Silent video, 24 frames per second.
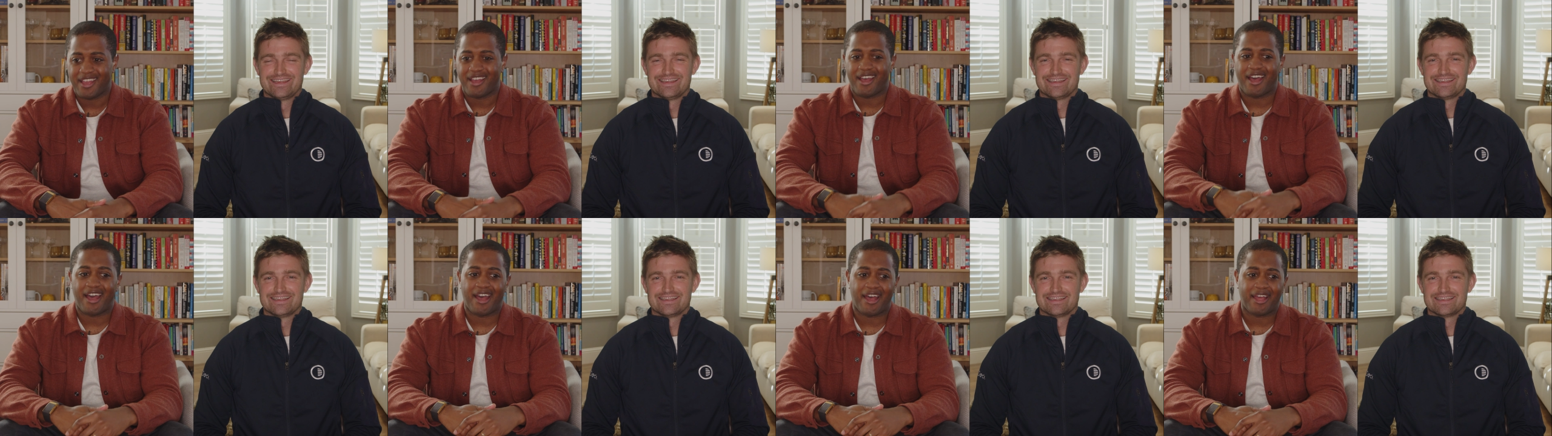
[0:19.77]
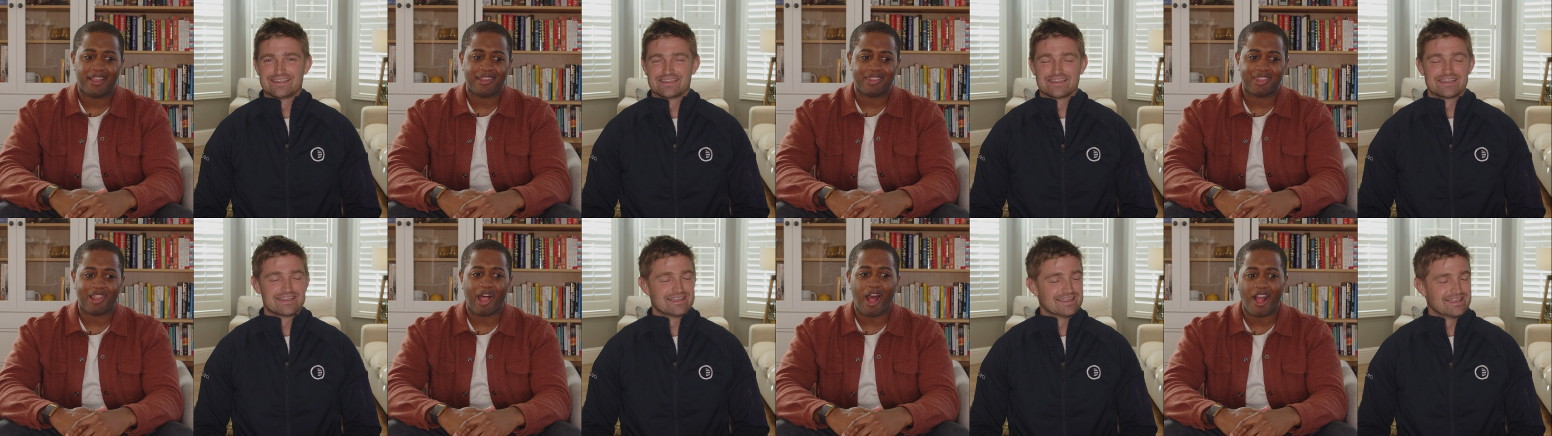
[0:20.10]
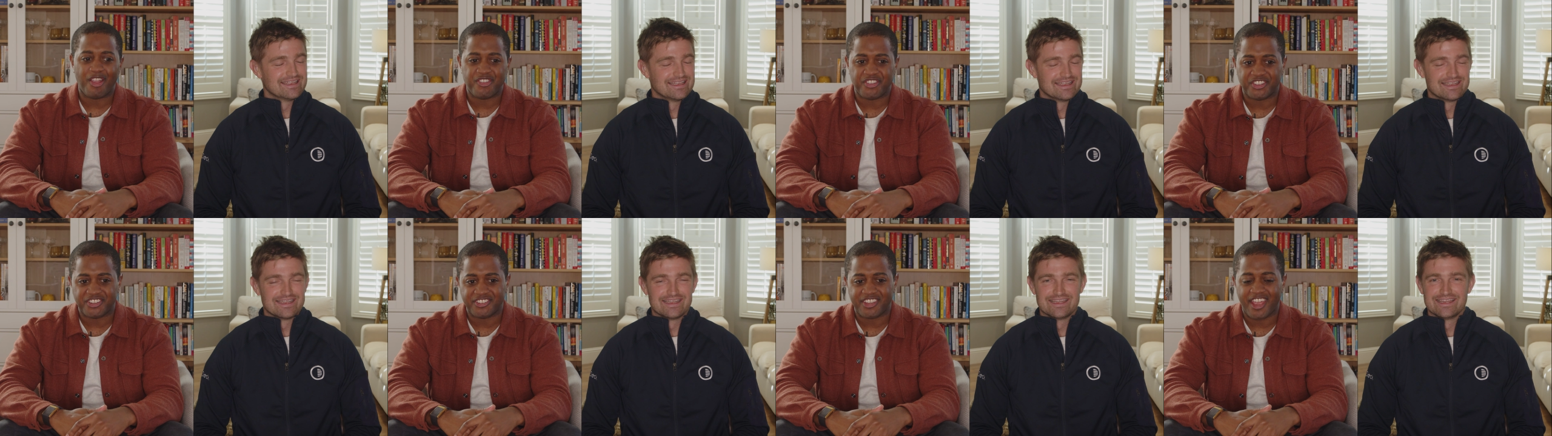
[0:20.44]
Speaker 1: uh,
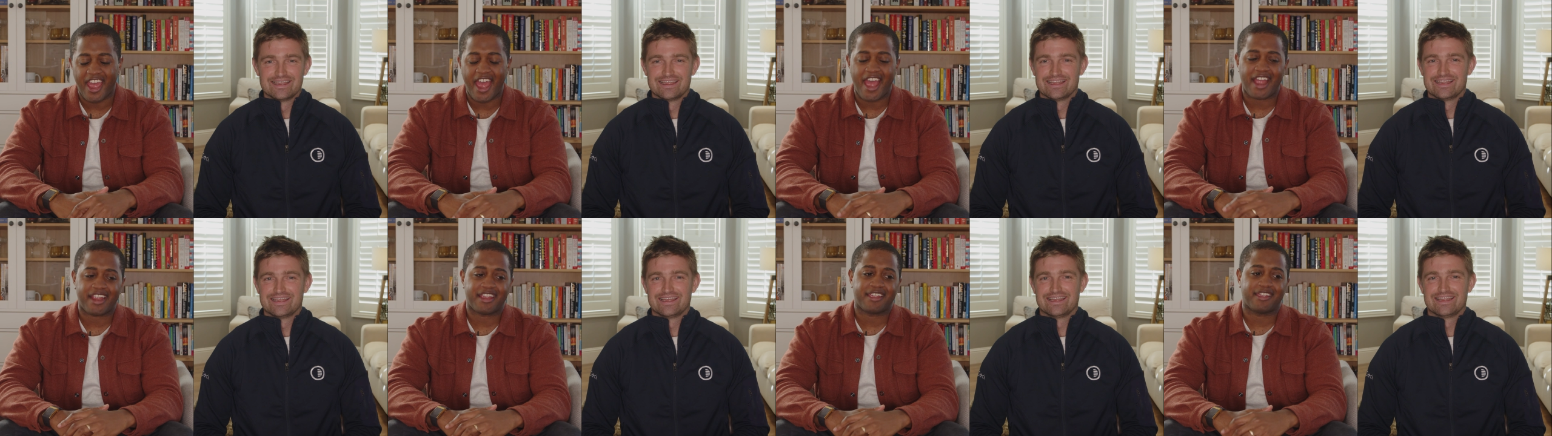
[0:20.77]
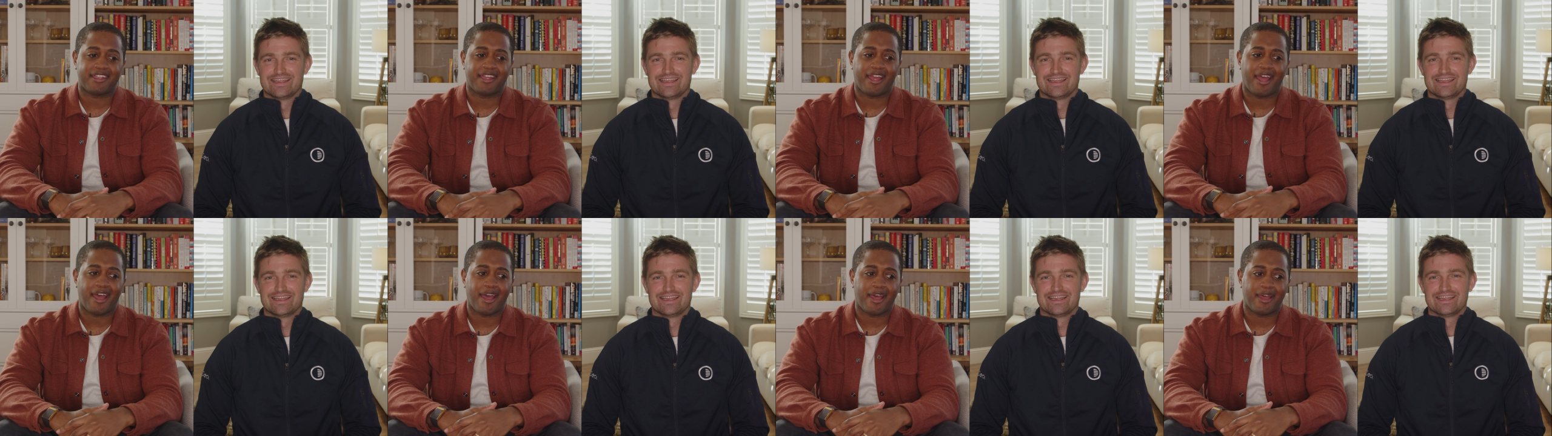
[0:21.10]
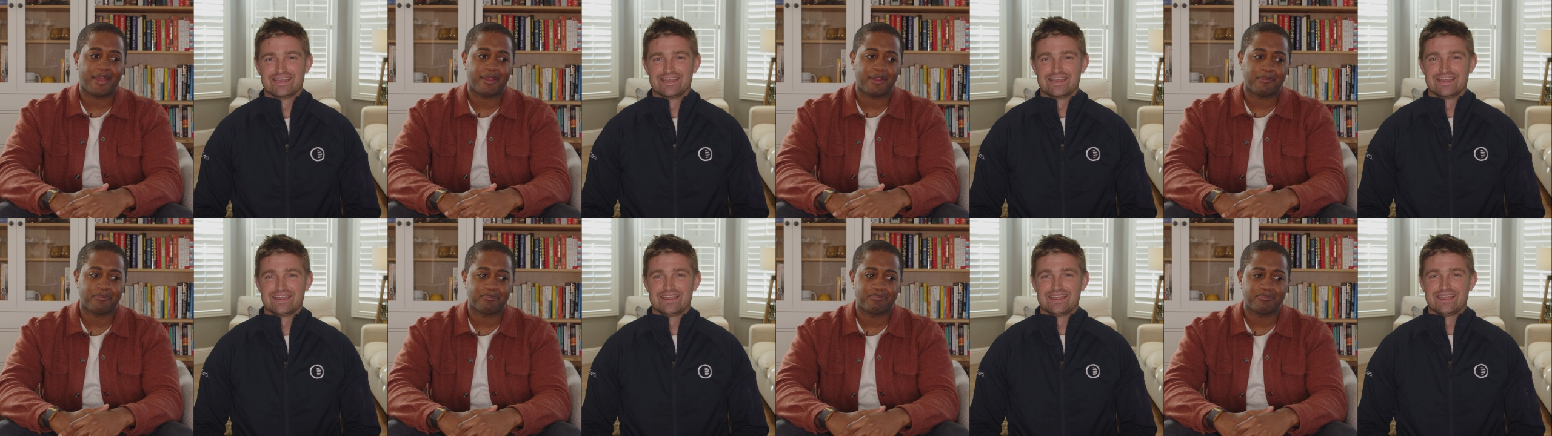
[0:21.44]
Logitech,
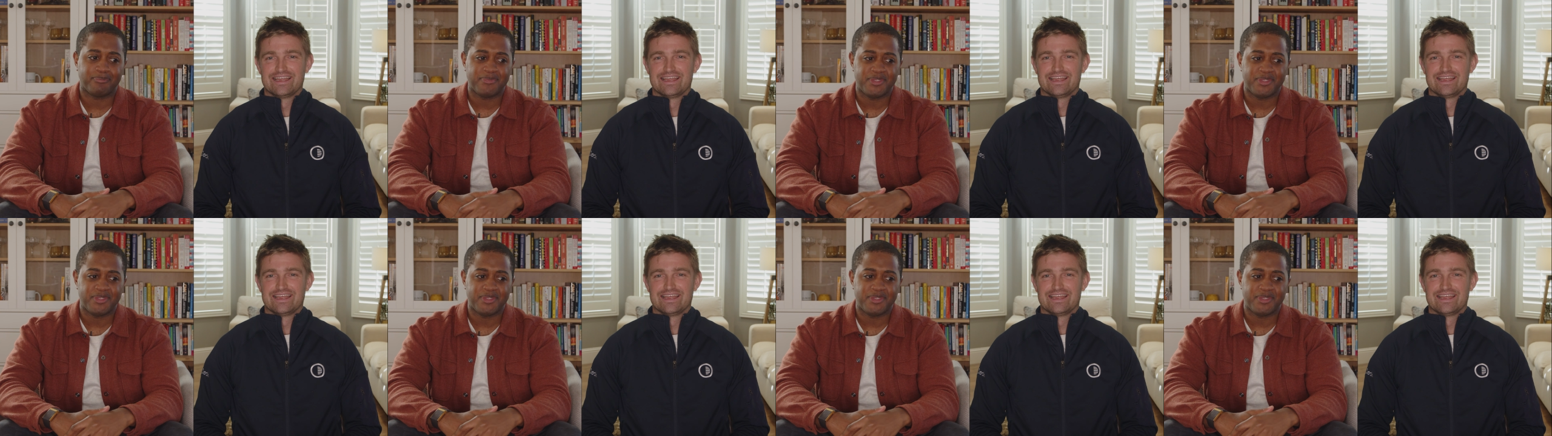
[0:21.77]
uh,